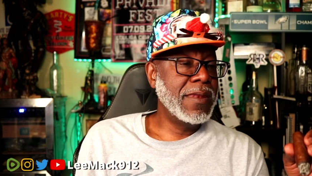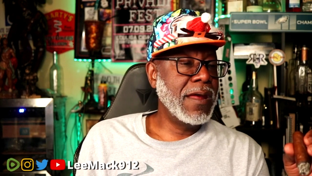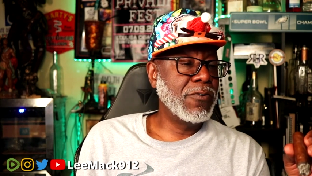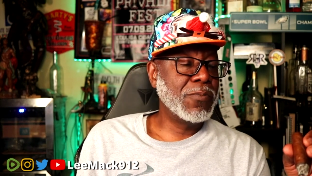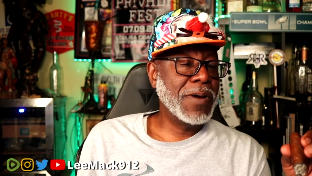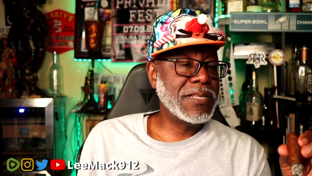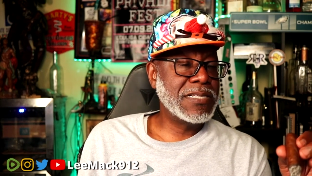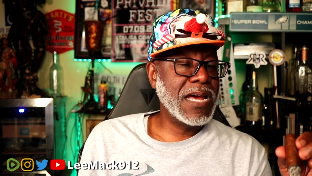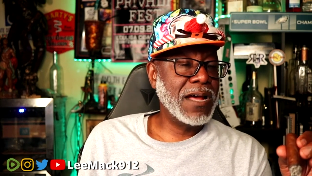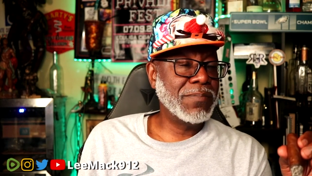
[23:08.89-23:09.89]
And that was my
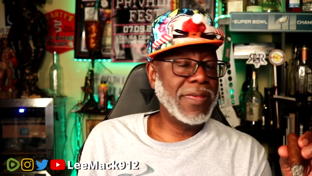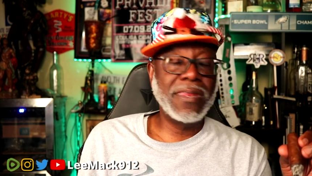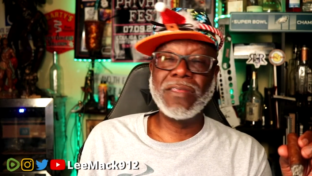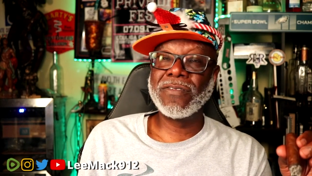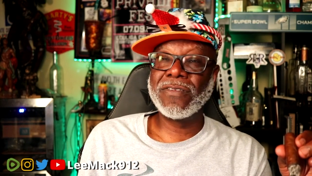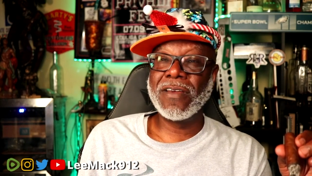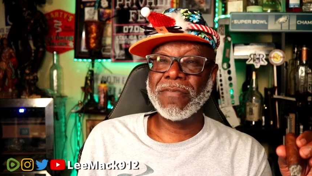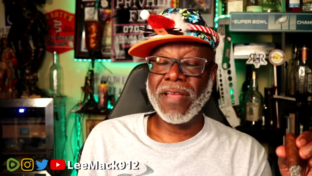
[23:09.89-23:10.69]
job, get his stuff